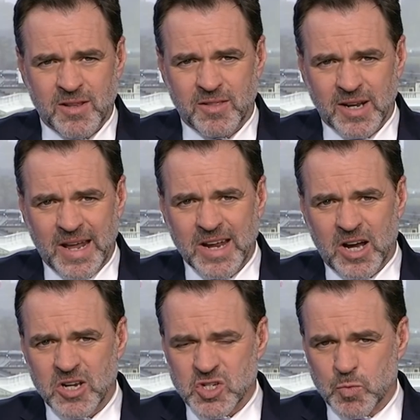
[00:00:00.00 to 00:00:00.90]
that
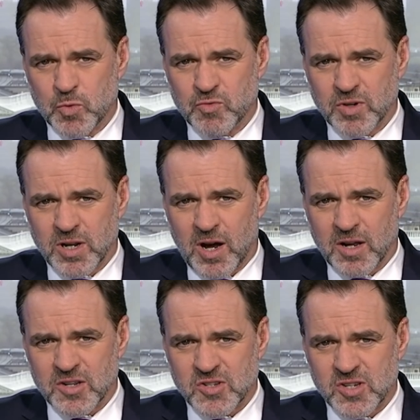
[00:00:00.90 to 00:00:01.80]
Lighthizer would
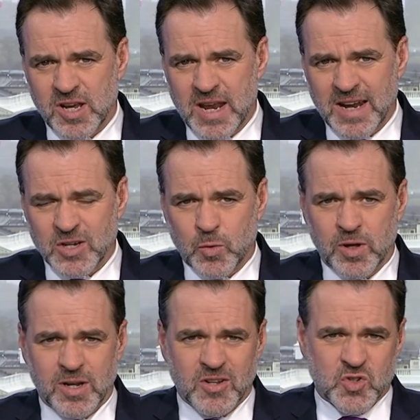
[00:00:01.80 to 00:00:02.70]
regard as
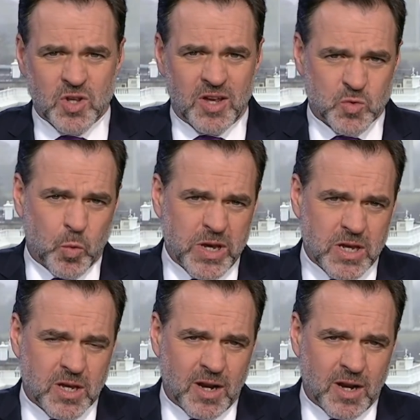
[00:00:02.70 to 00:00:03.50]
inadequate, as, as weak.